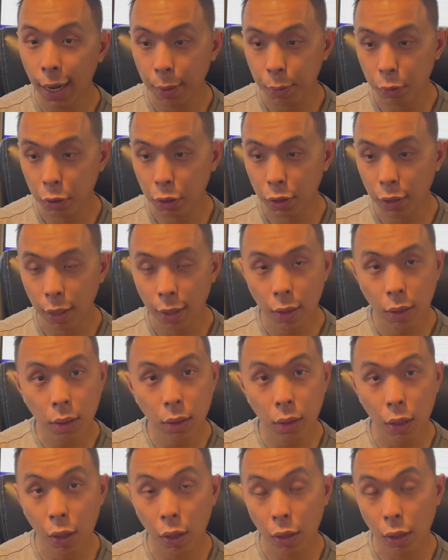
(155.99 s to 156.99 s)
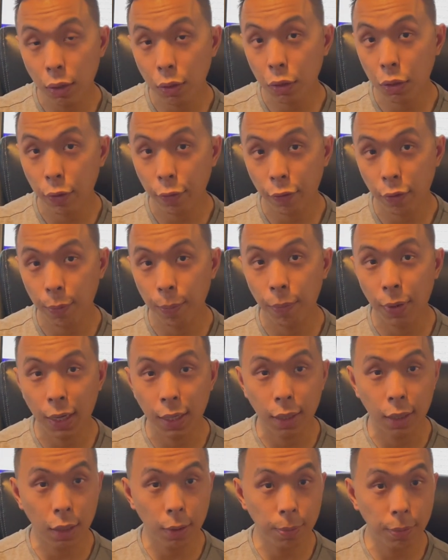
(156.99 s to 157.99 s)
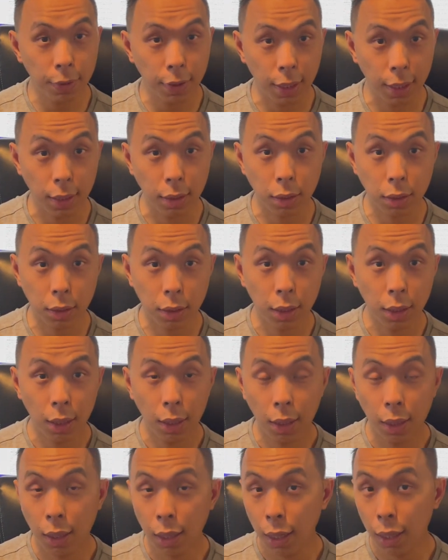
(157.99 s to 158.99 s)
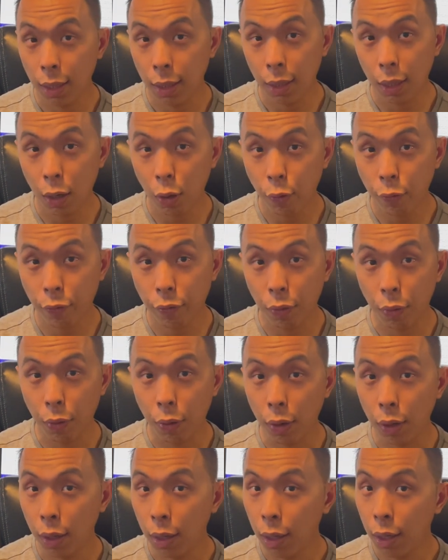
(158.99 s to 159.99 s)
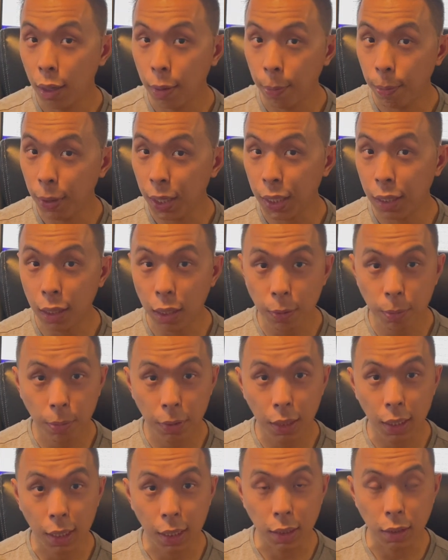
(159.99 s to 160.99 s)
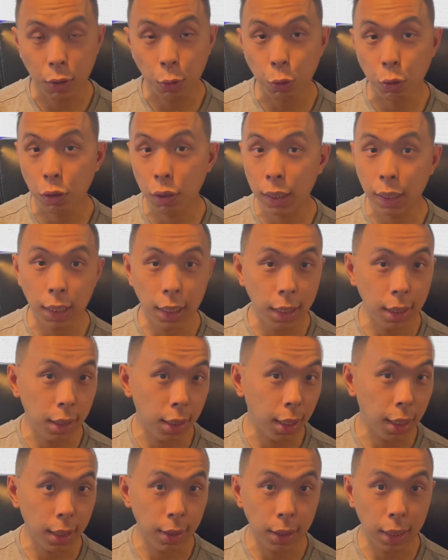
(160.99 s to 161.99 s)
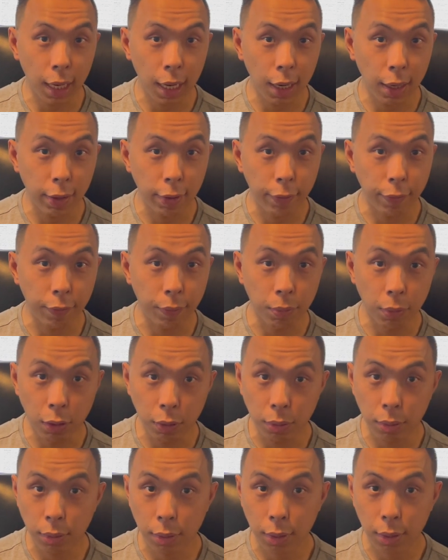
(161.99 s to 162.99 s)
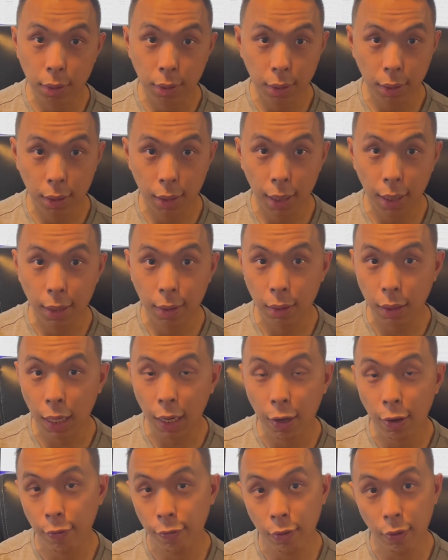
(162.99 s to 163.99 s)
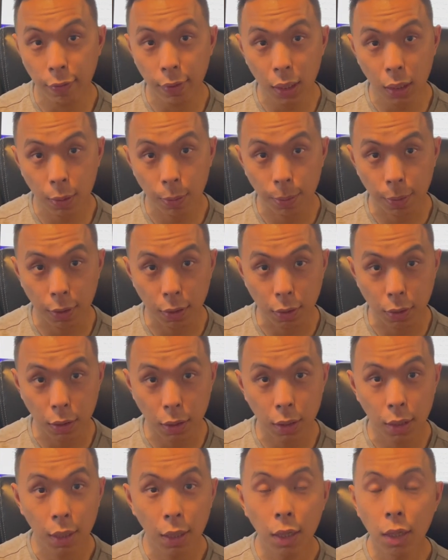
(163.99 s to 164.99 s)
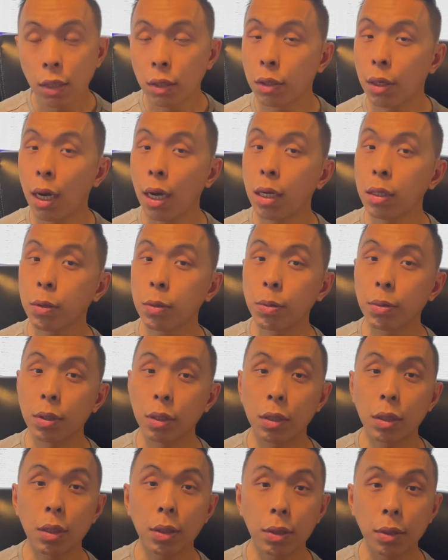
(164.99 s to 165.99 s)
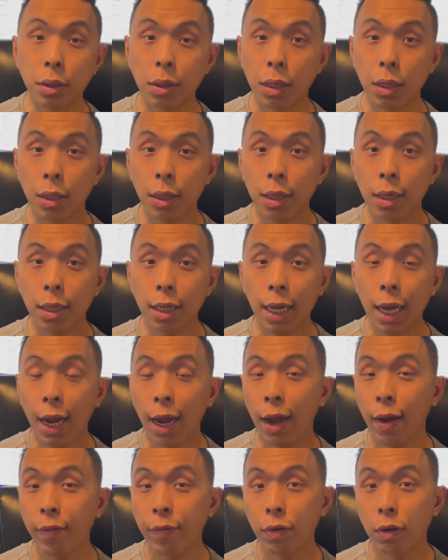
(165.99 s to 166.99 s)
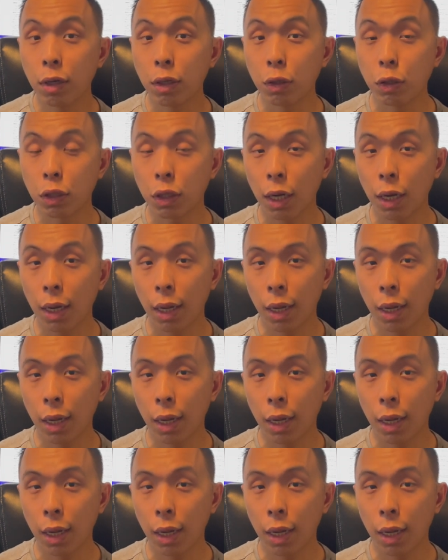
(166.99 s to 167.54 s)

shares are usually from big companies, and therefore big companies usually need like native developers. So as a result, the average